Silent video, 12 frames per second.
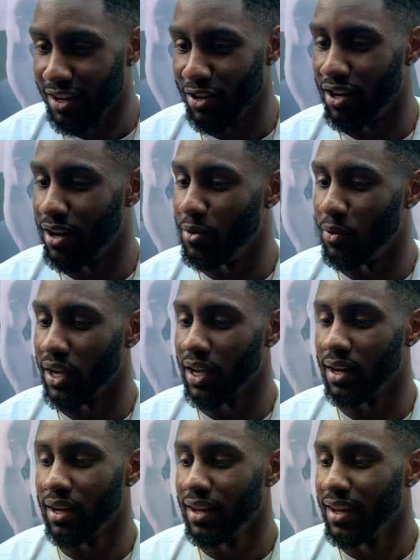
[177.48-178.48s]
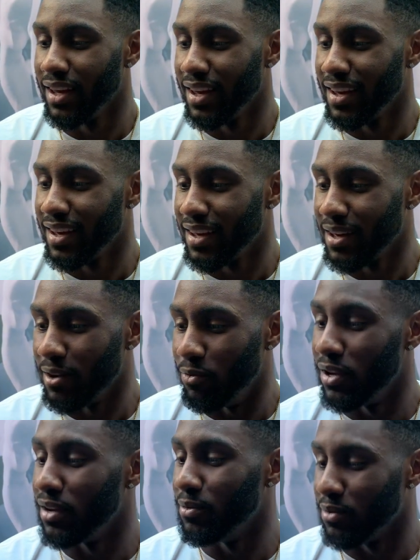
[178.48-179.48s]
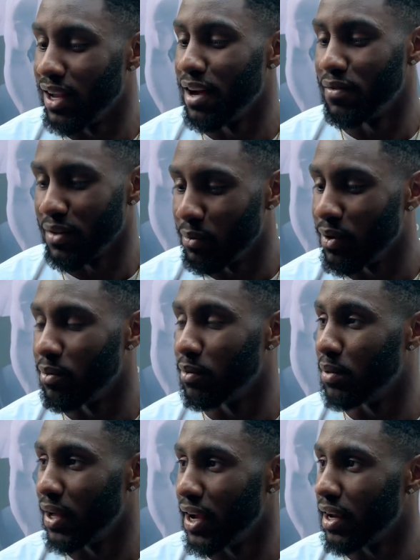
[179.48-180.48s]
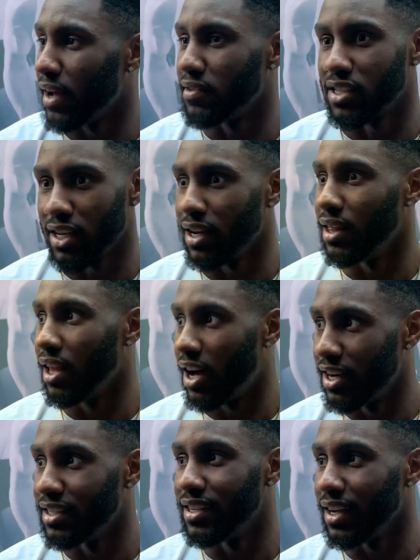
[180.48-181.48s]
when we're playing, I've seen a lot of